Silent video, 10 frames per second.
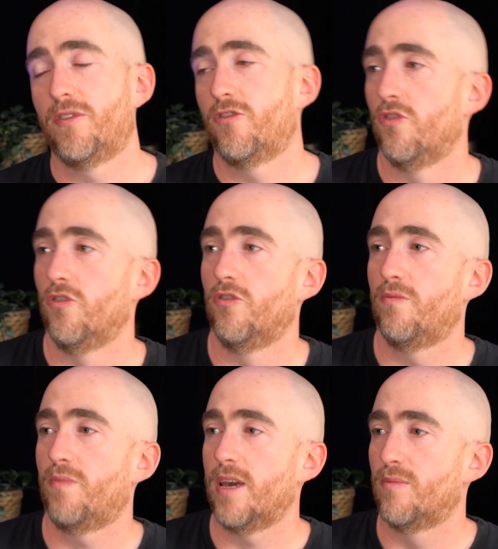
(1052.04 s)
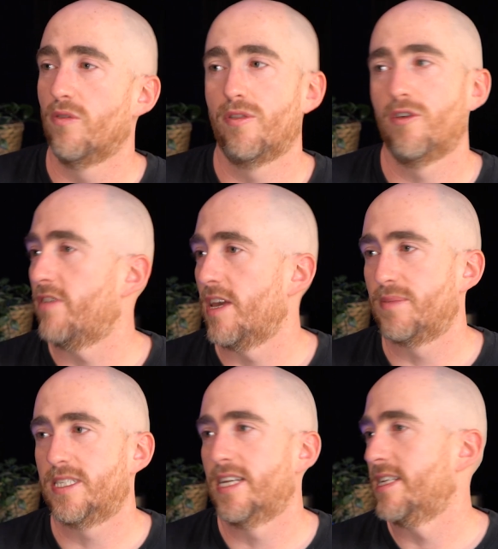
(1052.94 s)
to people,
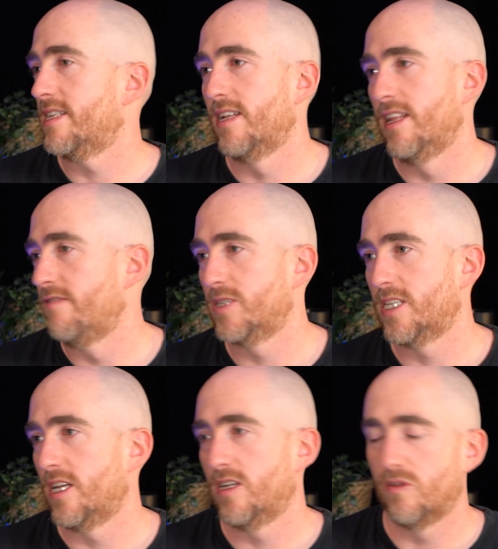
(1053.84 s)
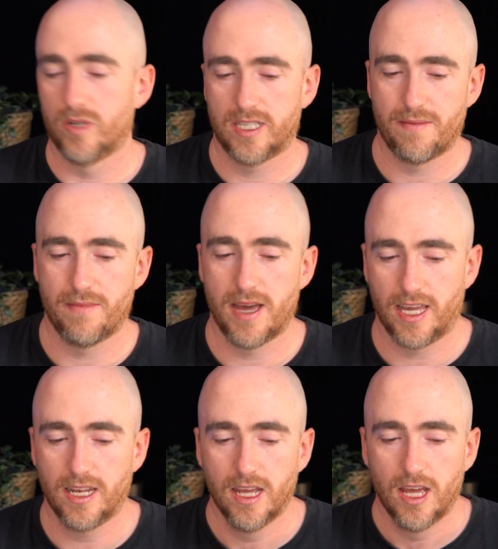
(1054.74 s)
13%, 11%, what does that
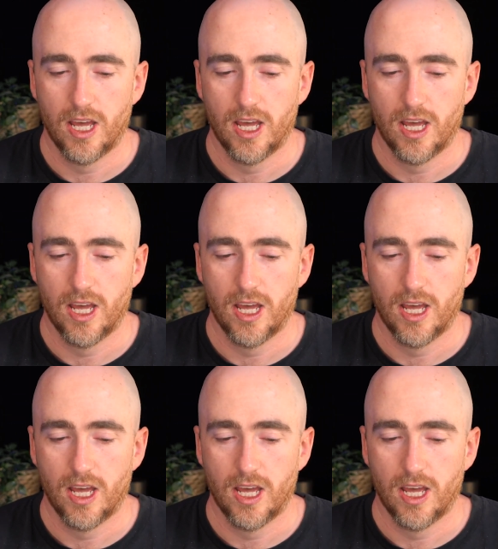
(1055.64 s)
mean?